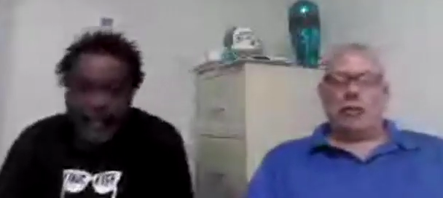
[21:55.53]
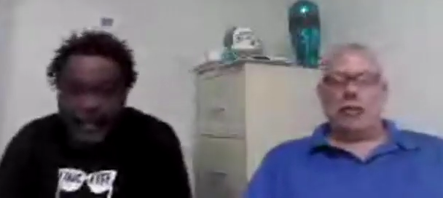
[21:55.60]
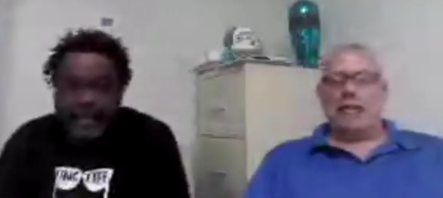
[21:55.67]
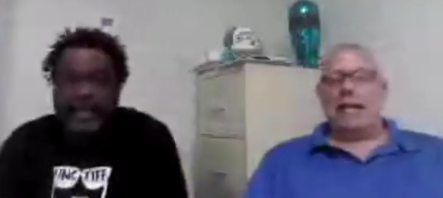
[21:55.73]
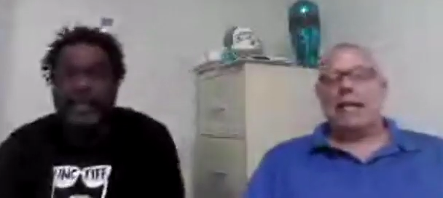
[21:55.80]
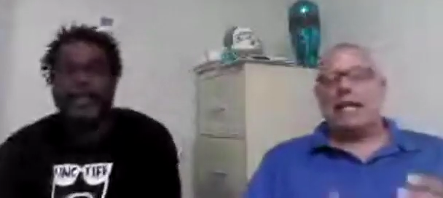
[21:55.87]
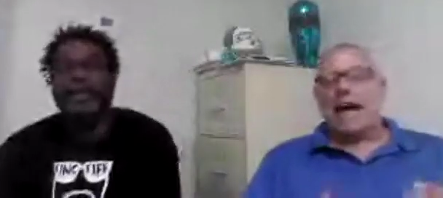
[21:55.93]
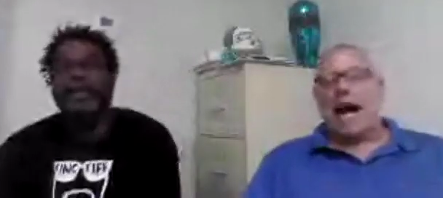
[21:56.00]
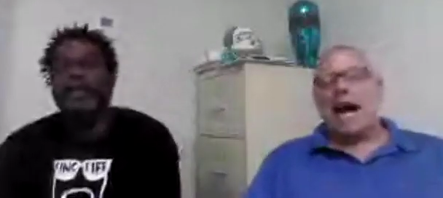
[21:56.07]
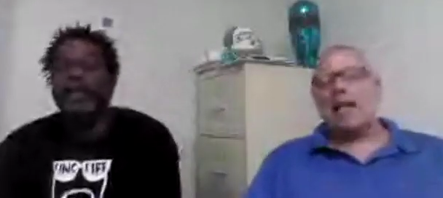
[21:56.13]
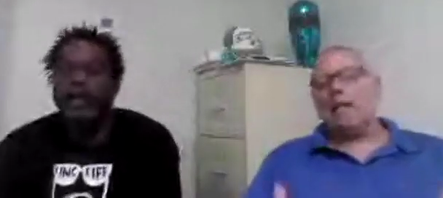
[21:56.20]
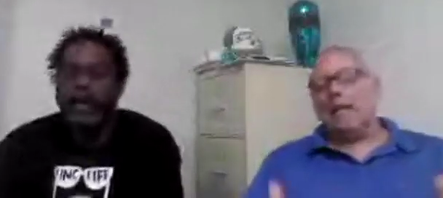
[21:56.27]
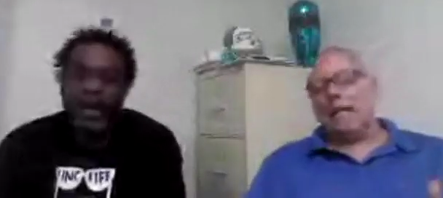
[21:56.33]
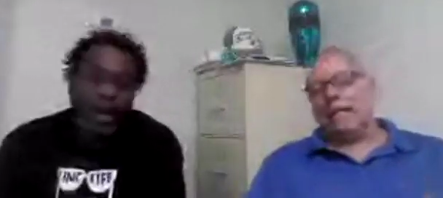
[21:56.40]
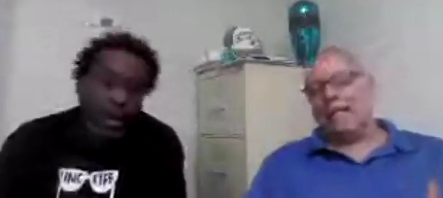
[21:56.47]
Speaker 1: said. You gotta
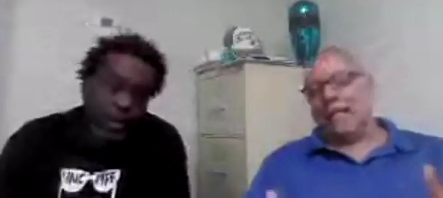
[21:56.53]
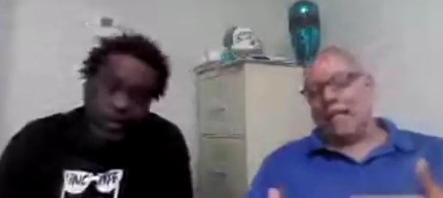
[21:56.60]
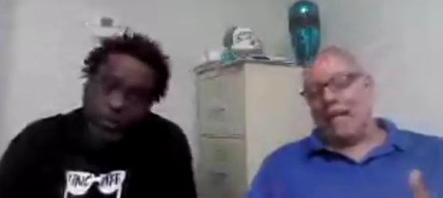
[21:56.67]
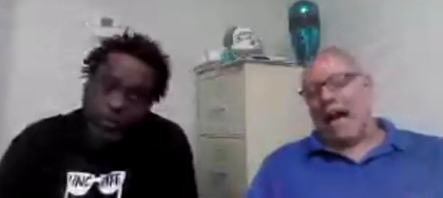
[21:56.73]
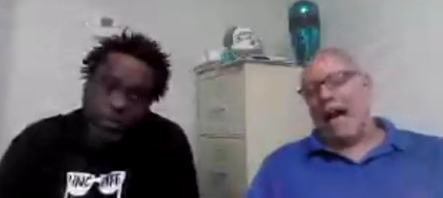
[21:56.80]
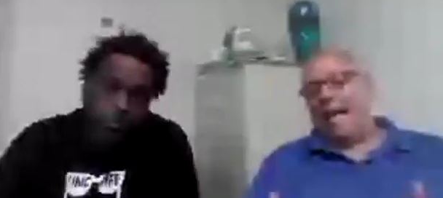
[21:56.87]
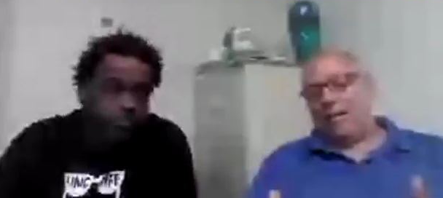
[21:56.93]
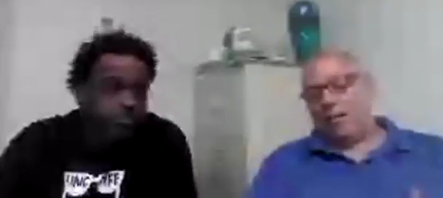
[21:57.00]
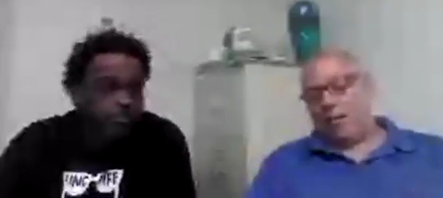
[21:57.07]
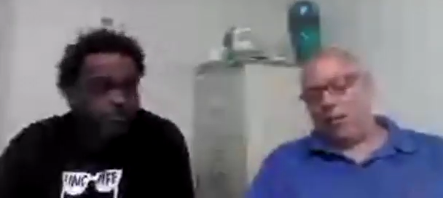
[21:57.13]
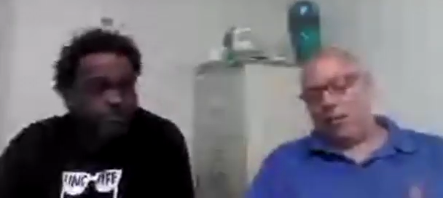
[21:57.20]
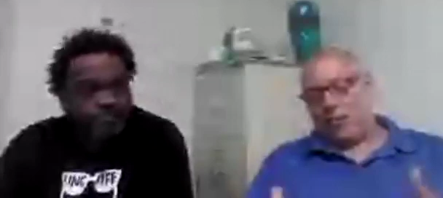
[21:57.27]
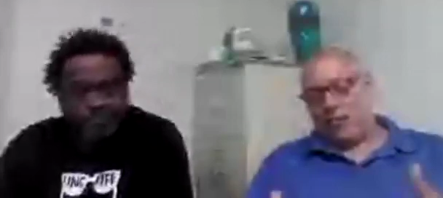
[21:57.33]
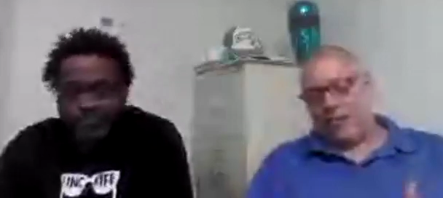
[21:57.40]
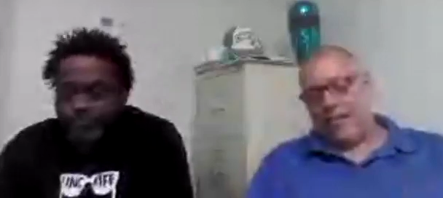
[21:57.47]
let the guy
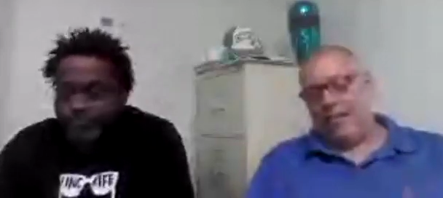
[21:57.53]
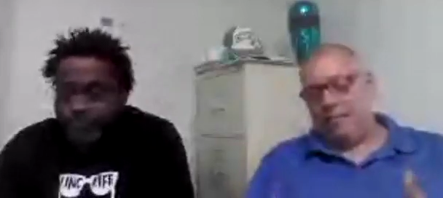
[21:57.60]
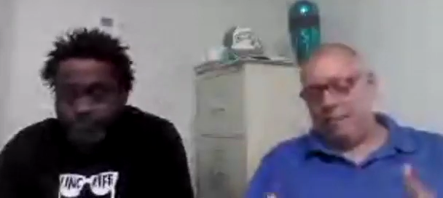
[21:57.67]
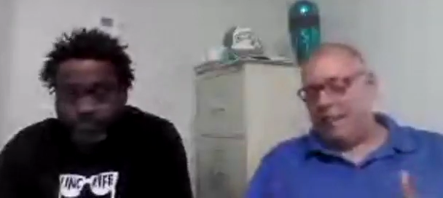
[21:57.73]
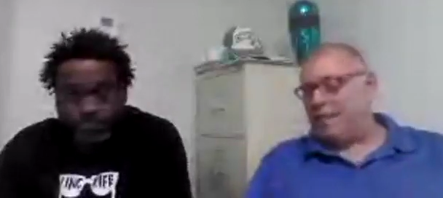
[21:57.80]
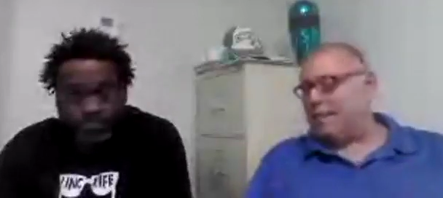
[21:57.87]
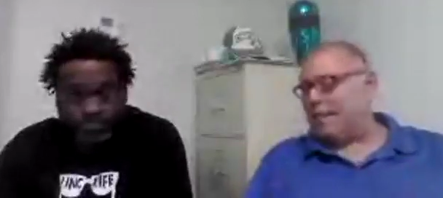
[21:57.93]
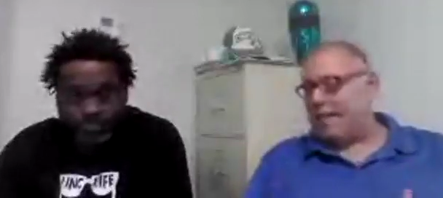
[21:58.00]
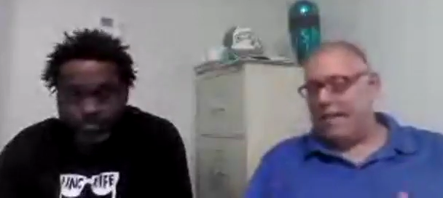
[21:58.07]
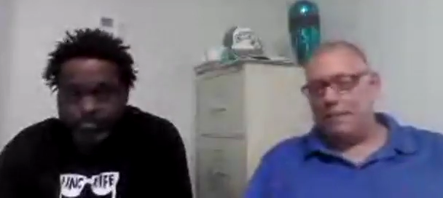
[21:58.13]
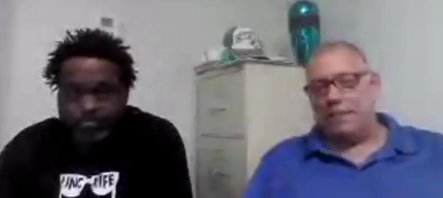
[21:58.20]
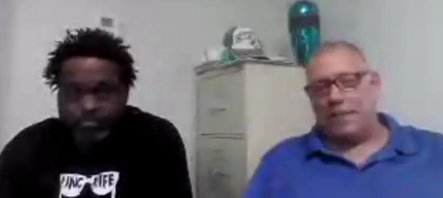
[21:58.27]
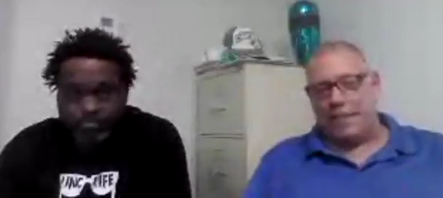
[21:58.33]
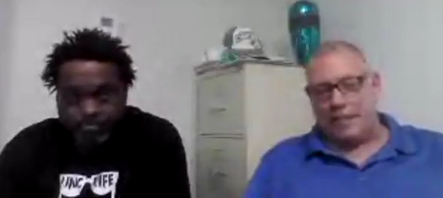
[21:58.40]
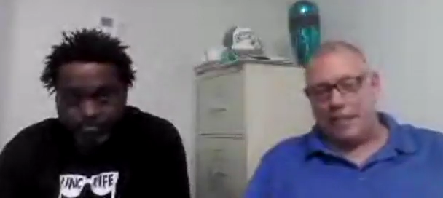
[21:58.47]
just keep. He
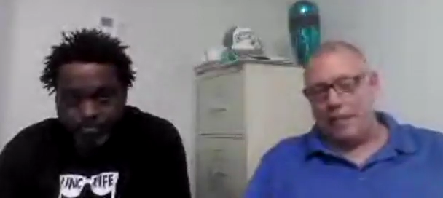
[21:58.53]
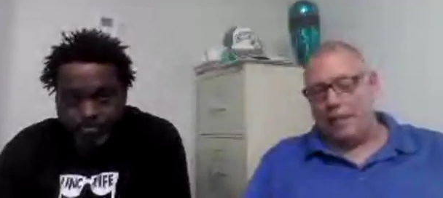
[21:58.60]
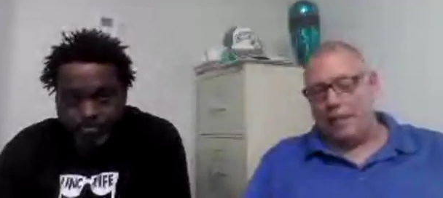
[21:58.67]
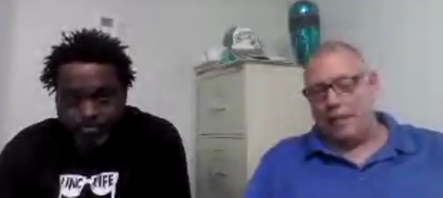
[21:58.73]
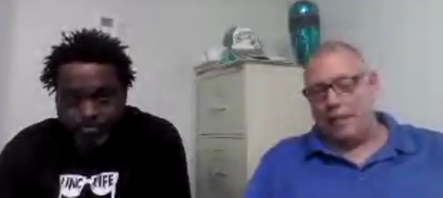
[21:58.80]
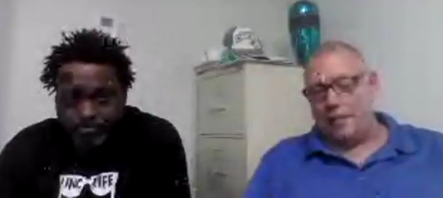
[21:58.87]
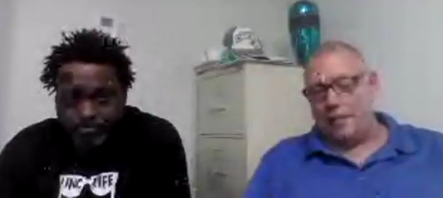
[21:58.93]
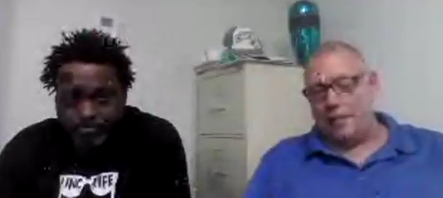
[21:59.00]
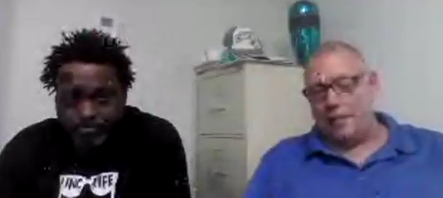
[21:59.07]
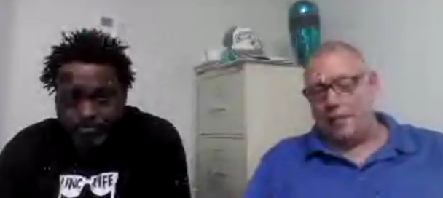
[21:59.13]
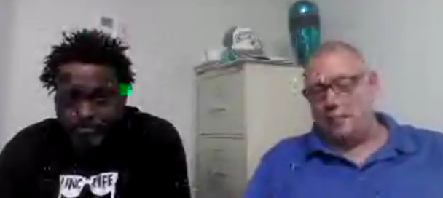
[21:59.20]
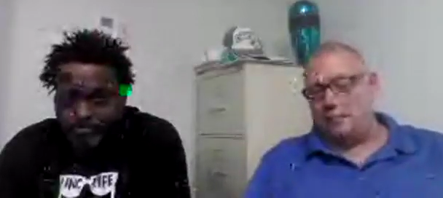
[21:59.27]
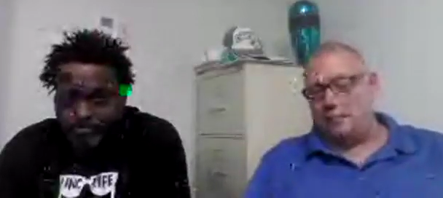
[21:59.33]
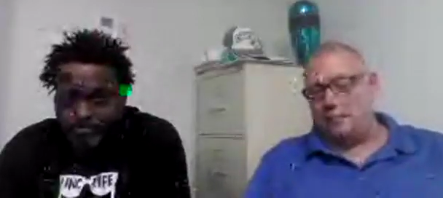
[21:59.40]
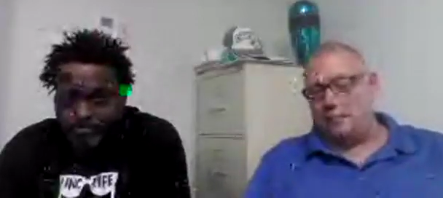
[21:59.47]

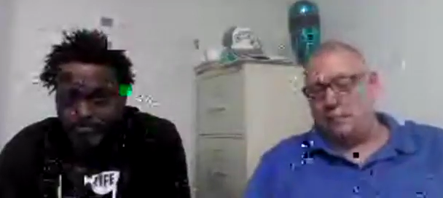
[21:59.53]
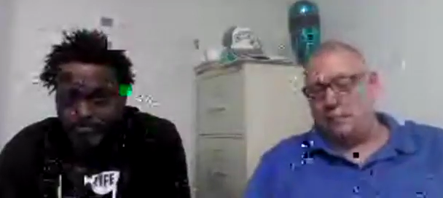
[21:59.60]
gotta,